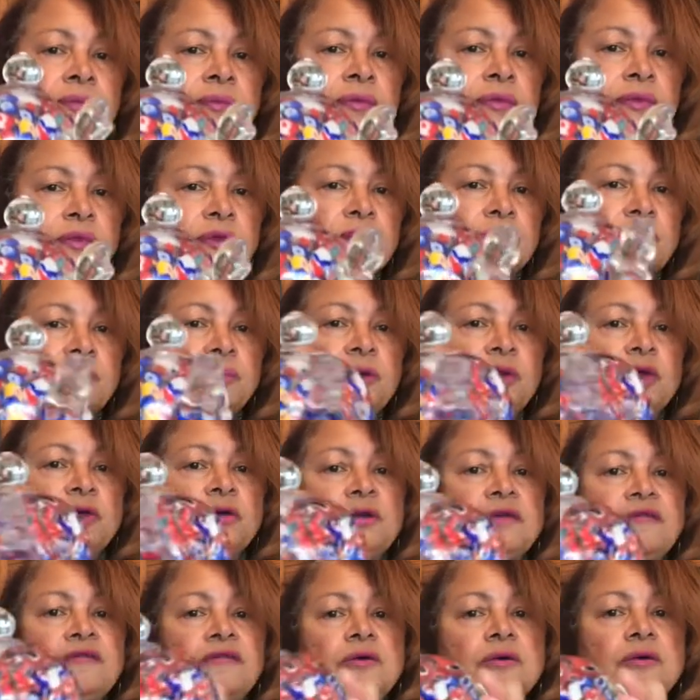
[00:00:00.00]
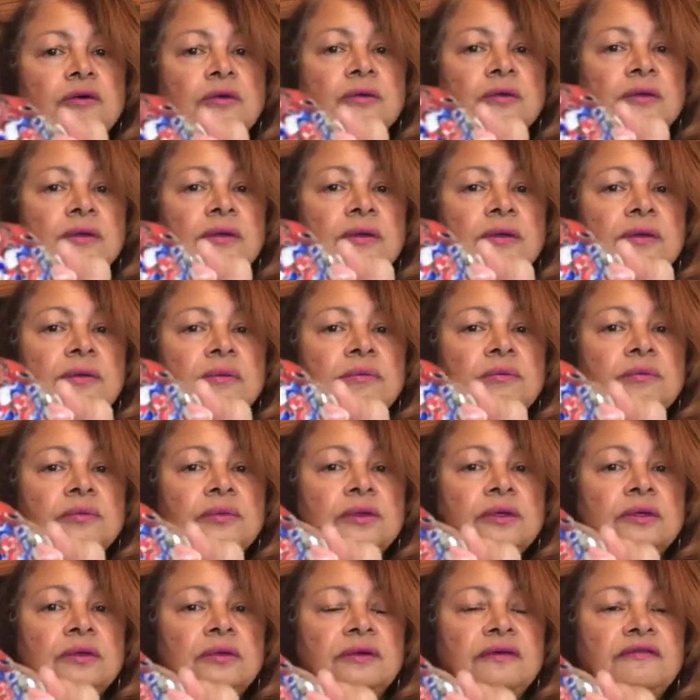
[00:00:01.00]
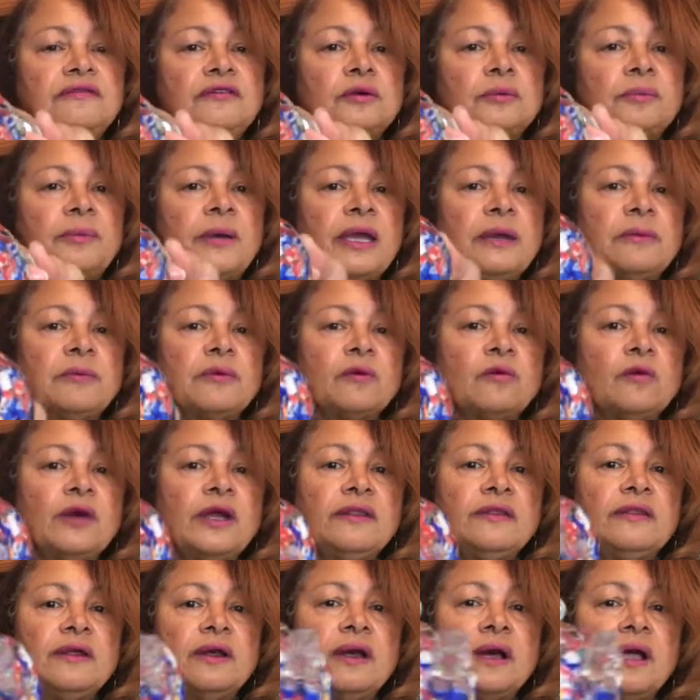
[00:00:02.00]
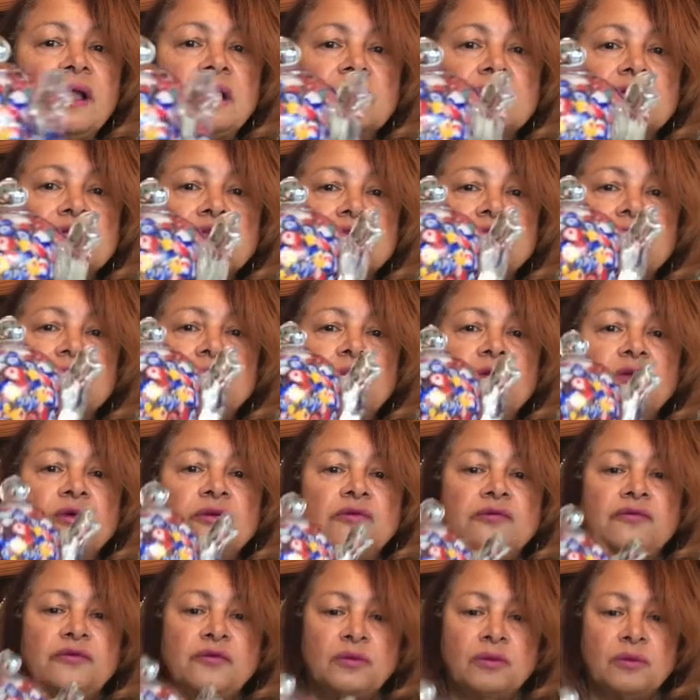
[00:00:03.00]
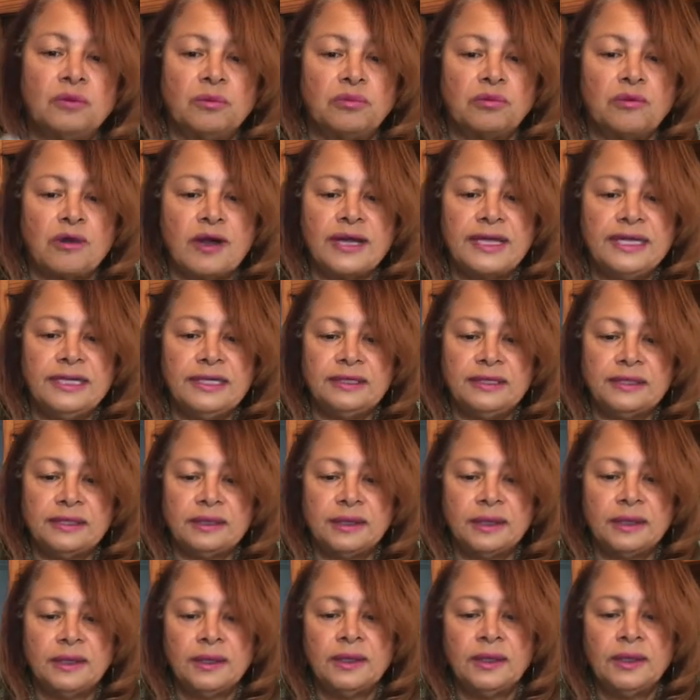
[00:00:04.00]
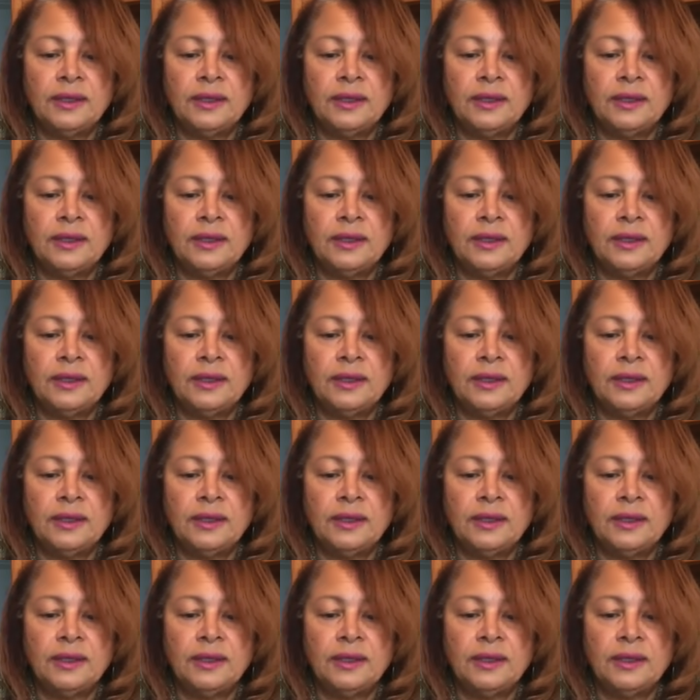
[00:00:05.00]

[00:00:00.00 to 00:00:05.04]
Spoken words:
It's a beautiful, beautiful paperweight. The colors are beautiful and bright, and